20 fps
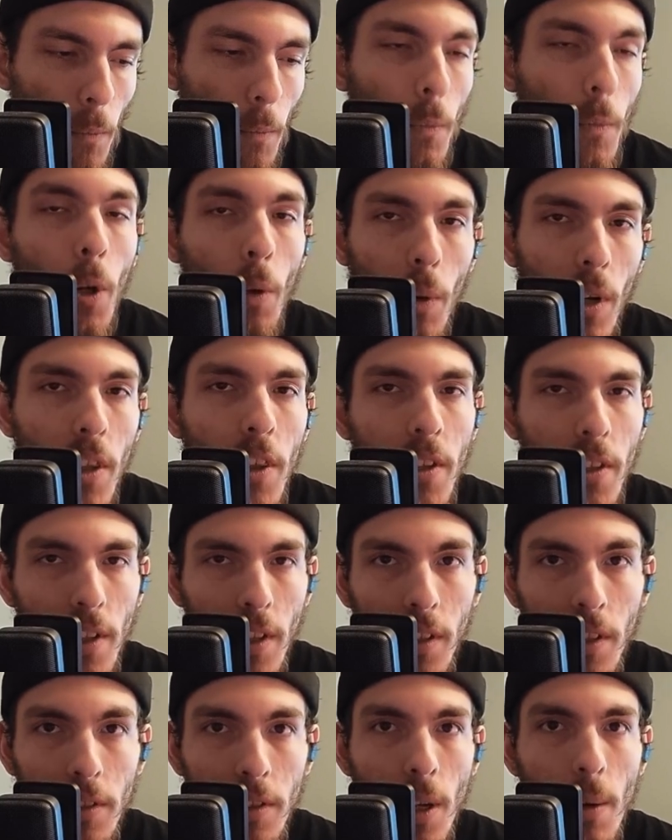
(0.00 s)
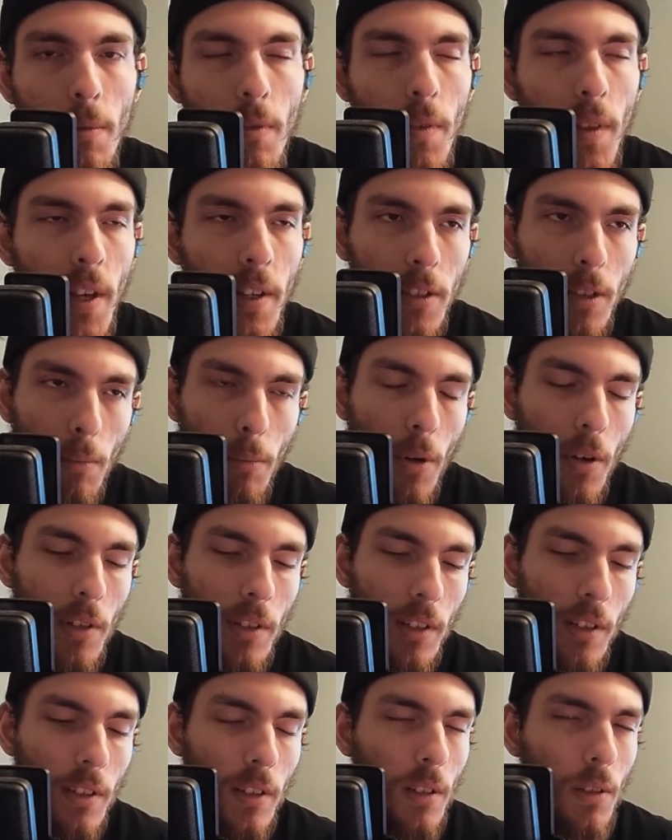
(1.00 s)
you know, one of the things that does come from that is that
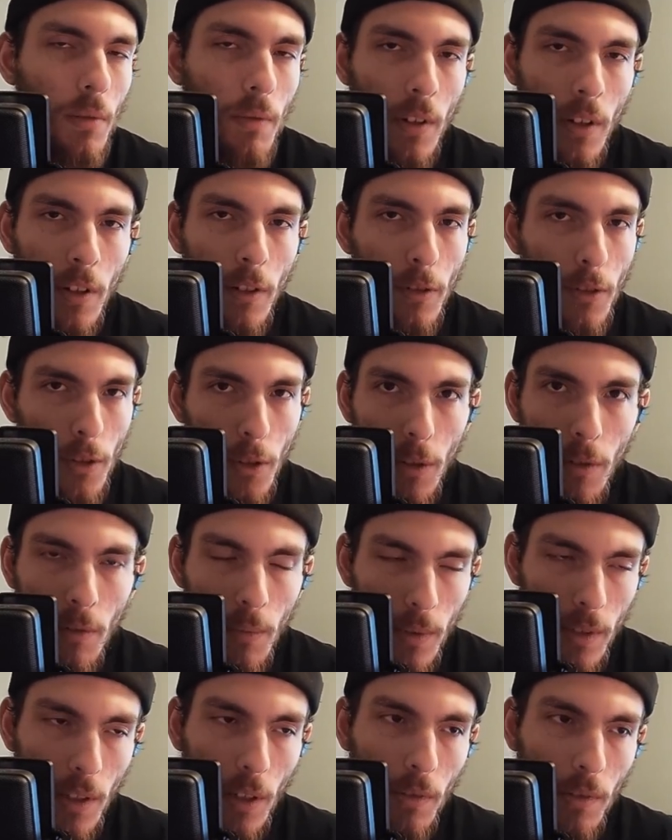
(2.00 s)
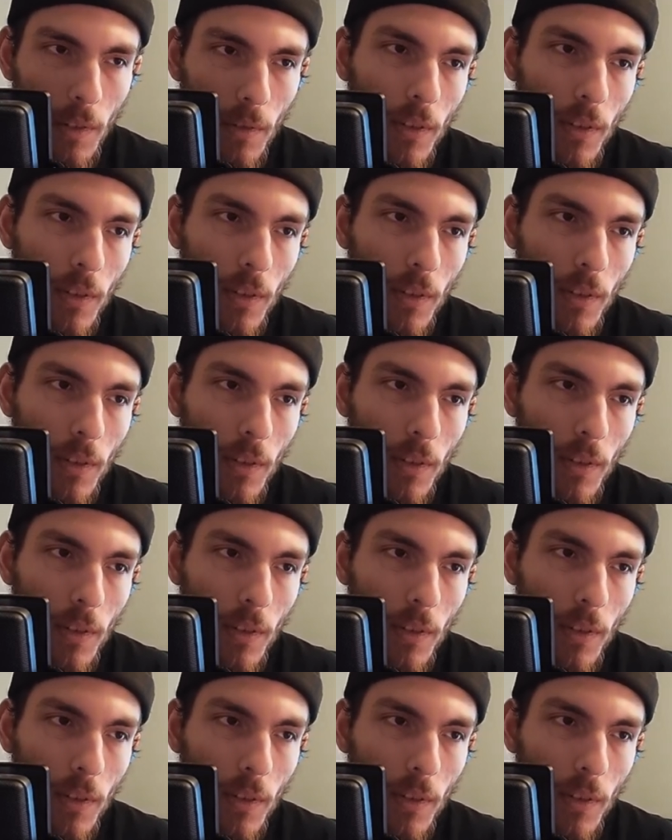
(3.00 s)
Percy is still very unsure of himself,